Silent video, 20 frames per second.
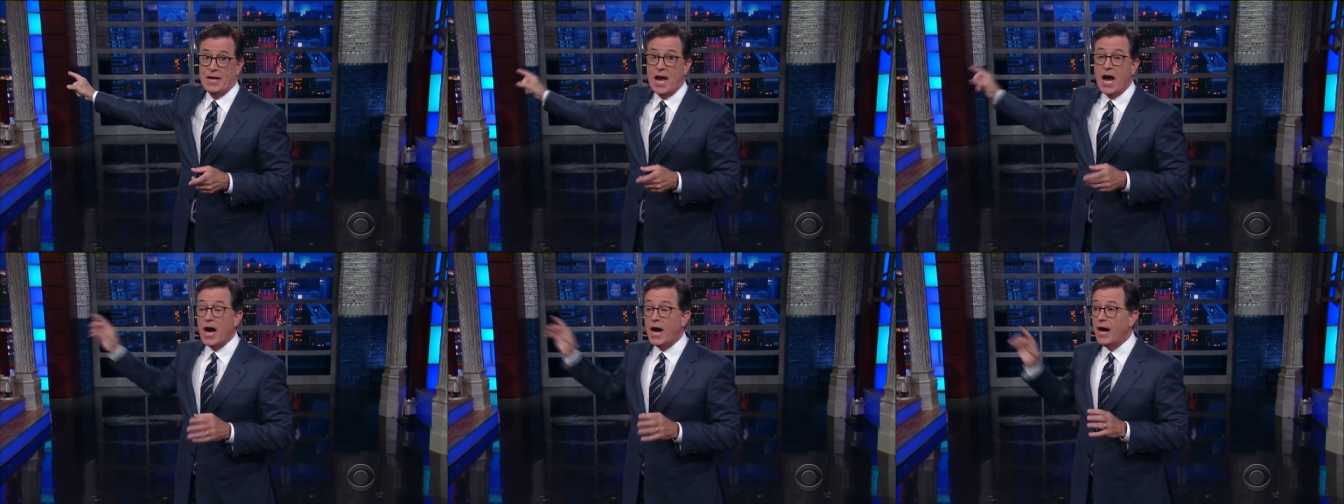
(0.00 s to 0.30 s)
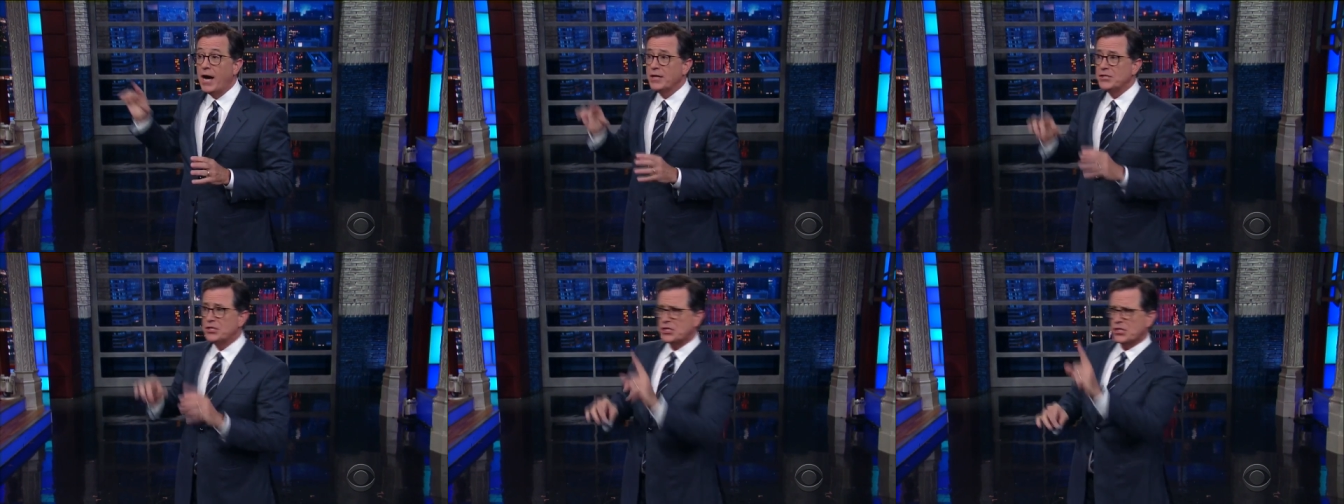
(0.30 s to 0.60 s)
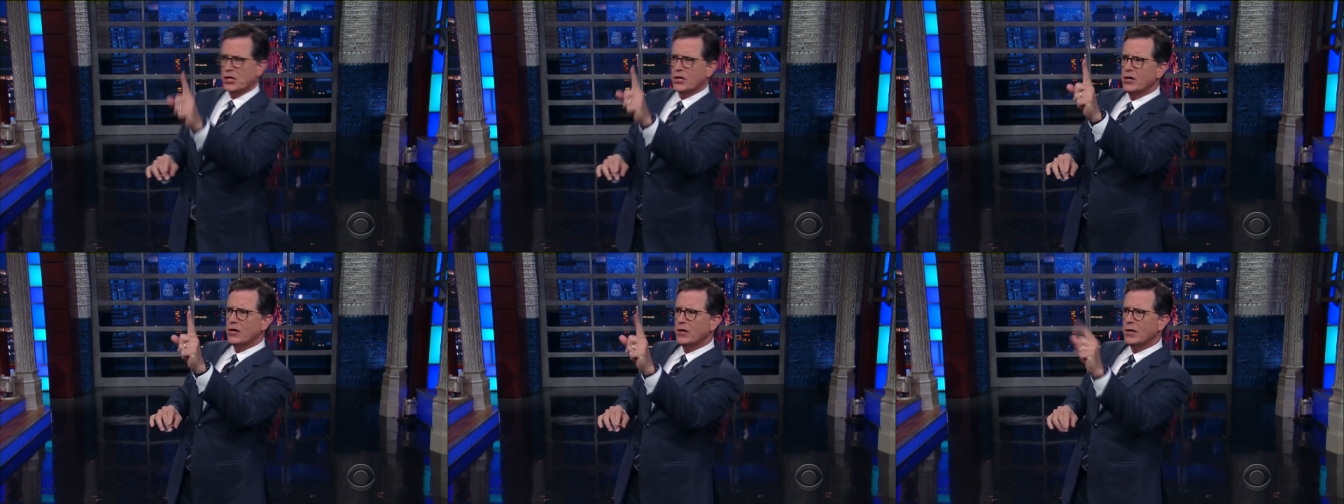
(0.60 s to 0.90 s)
Uh,
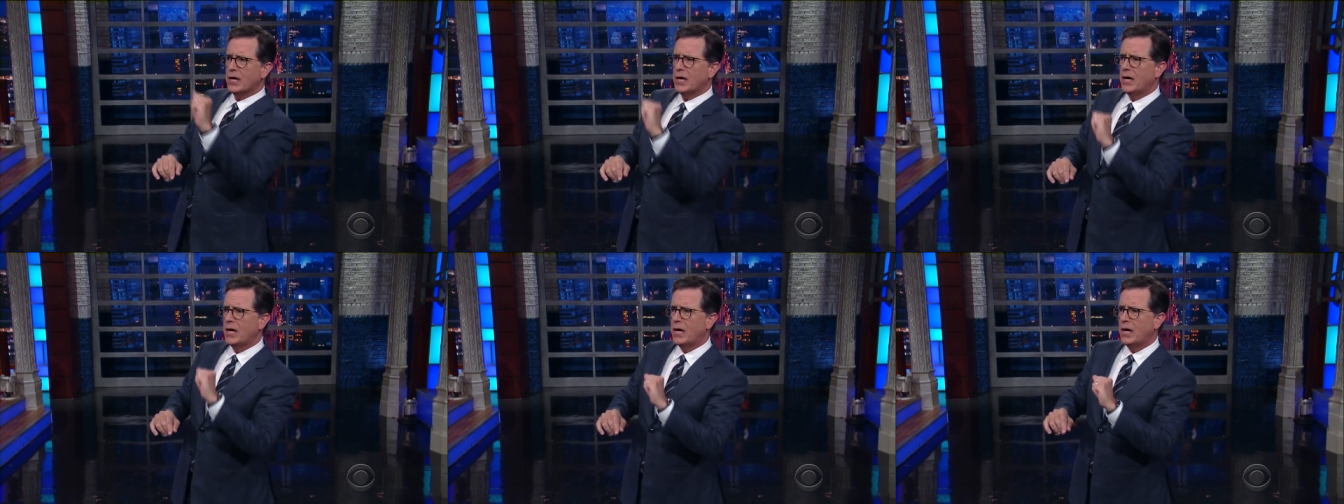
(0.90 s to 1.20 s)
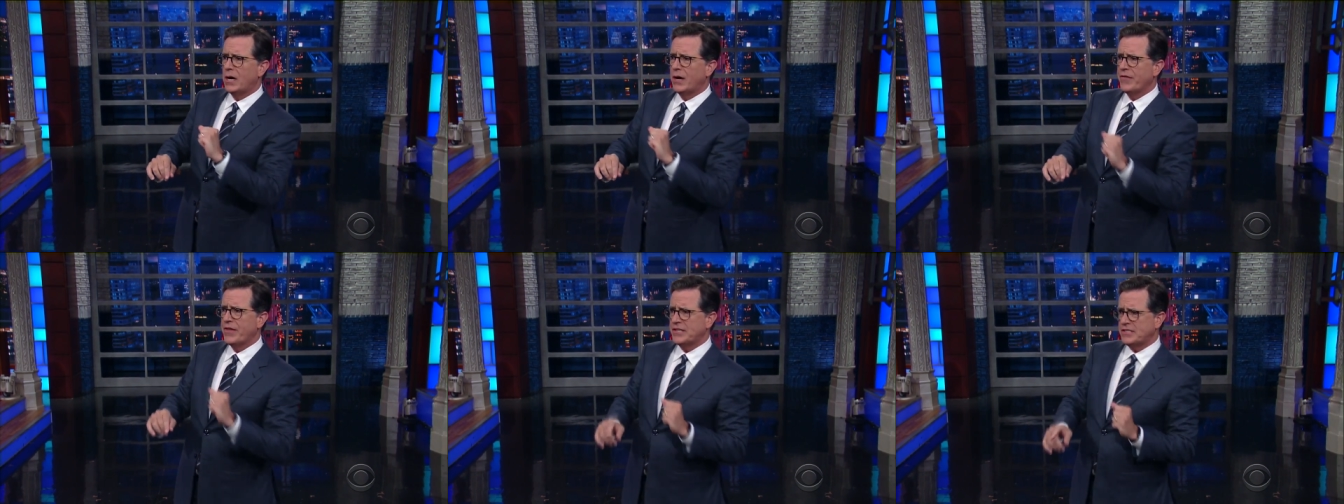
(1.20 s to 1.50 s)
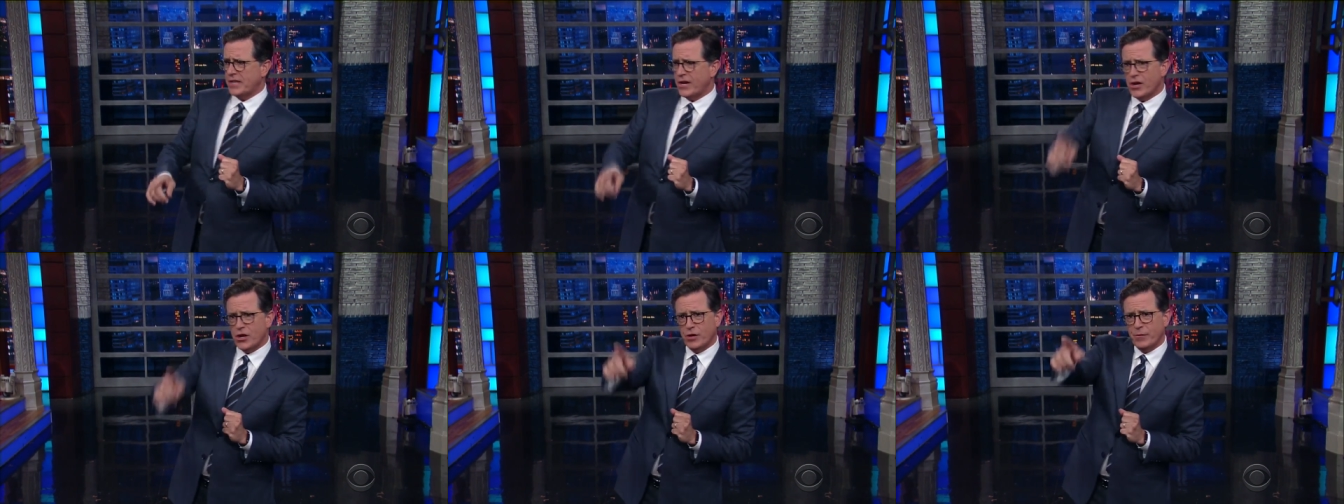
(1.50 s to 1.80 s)
sir, uh, they
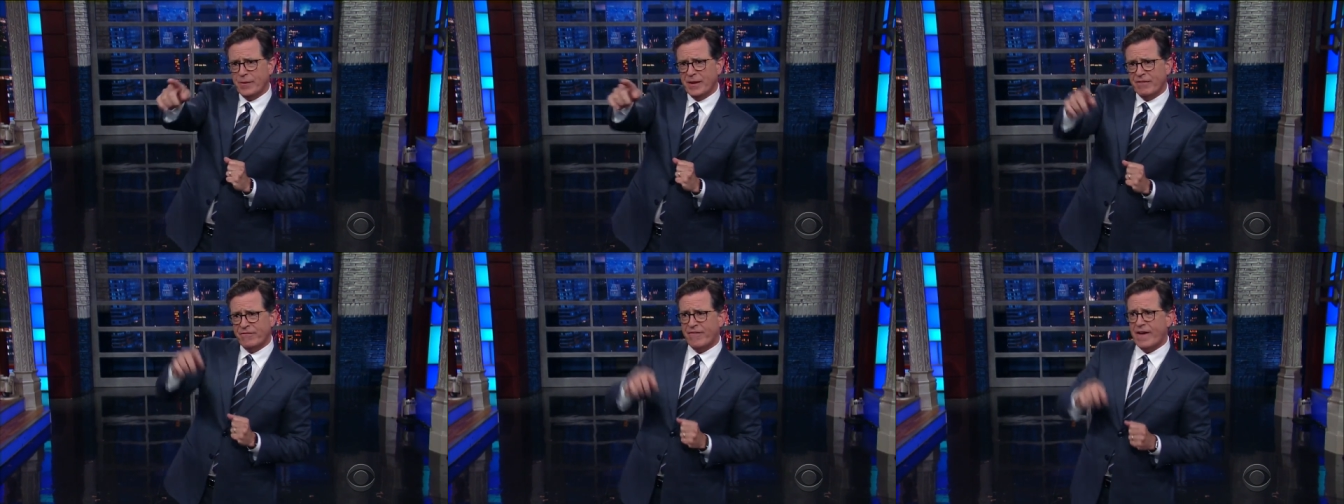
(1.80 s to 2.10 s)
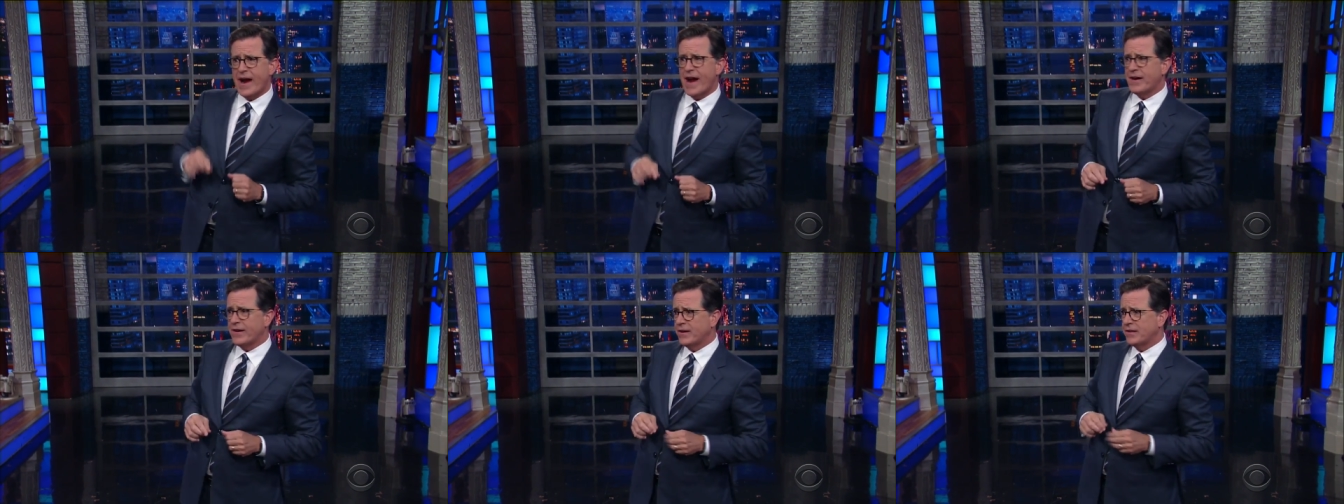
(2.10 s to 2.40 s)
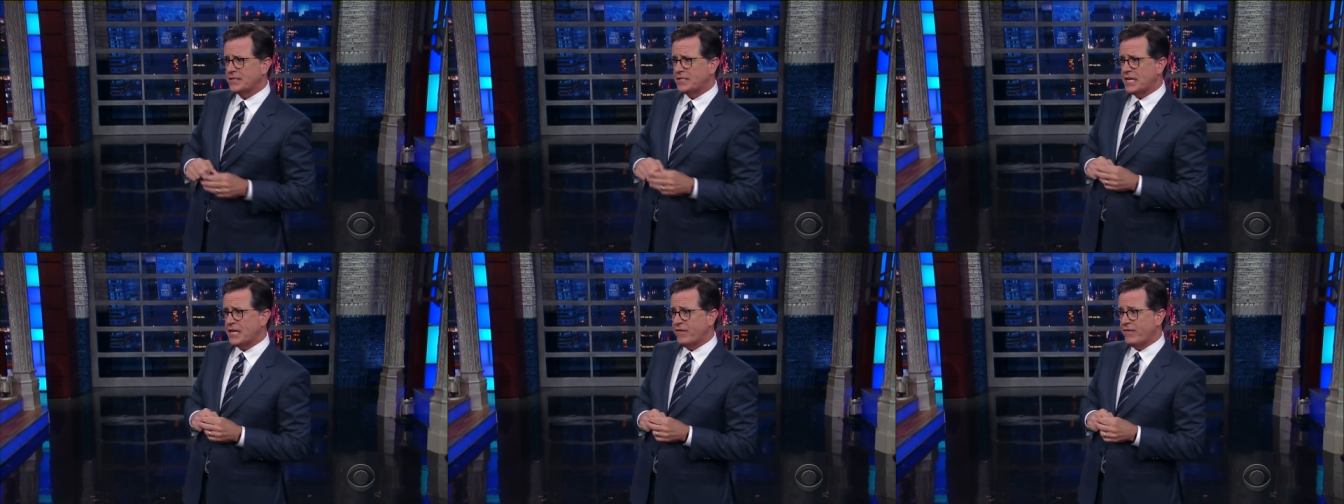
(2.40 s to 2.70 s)
say you're being fired
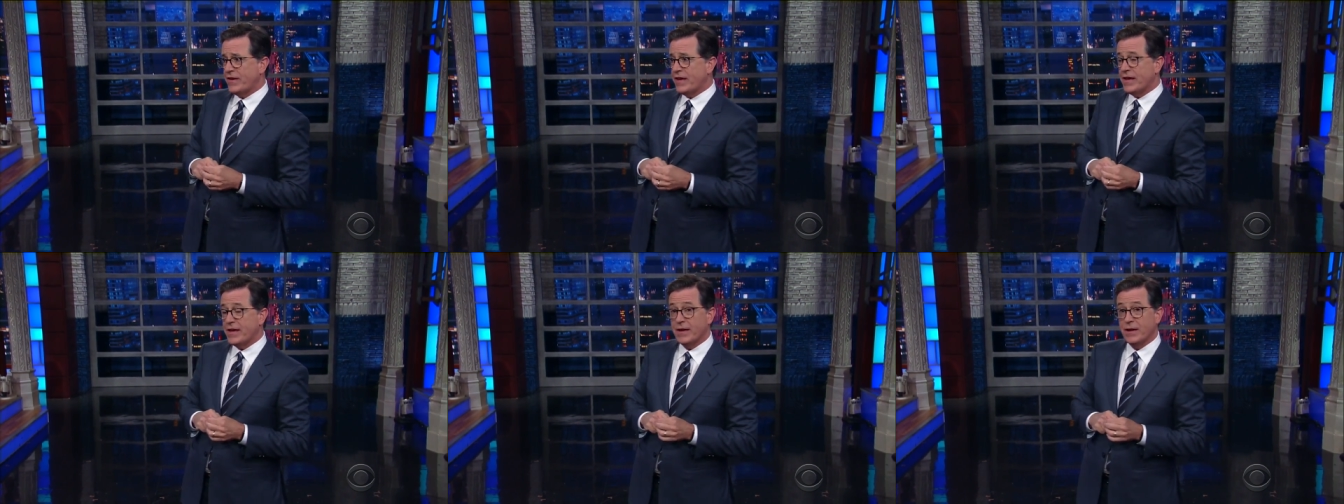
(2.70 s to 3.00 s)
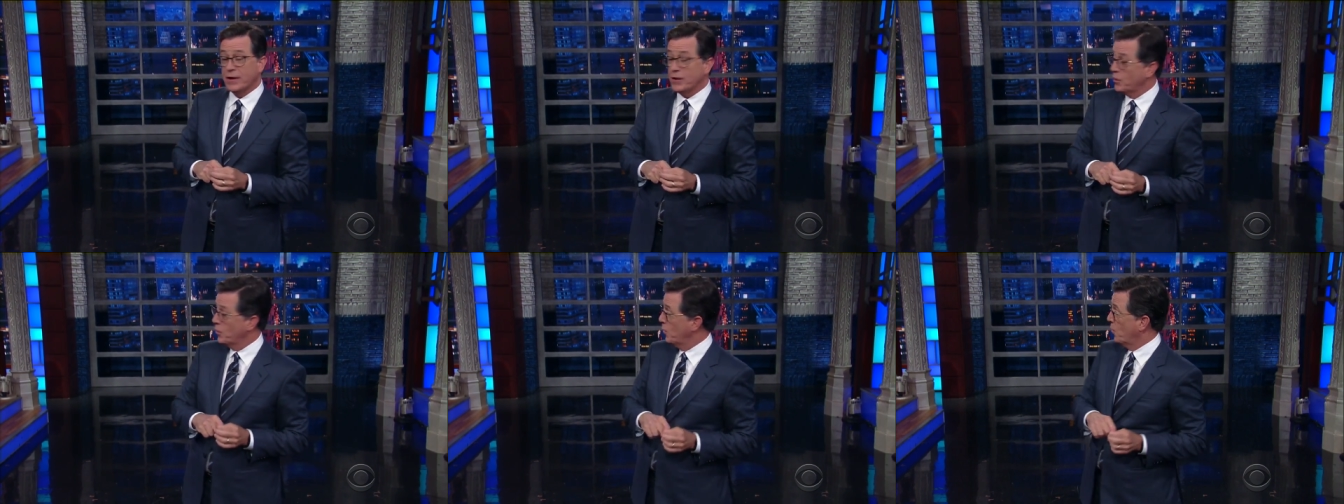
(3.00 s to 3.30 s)
on T V.